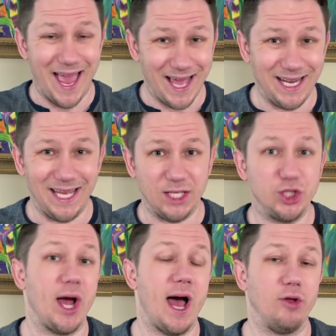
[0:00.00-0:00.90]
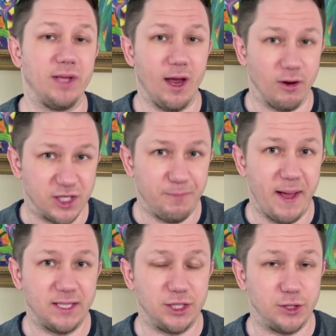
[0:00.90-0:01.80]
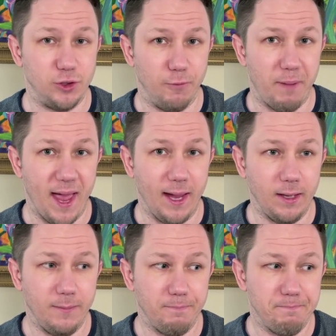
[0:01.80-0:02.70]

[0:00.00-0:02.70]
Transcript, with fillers: any childcare expenses you paid